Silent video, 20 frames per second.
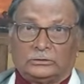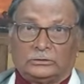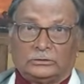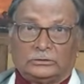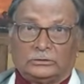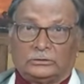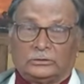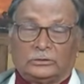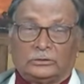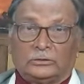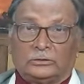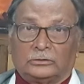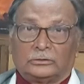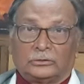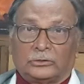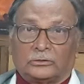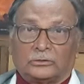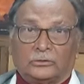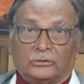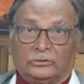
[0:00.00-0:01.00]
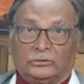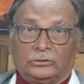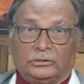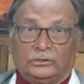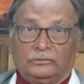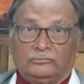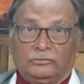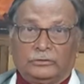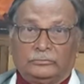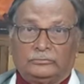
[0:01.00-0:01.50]
are not going to
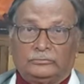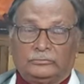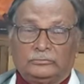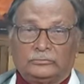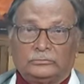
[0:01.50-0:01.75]
leave them.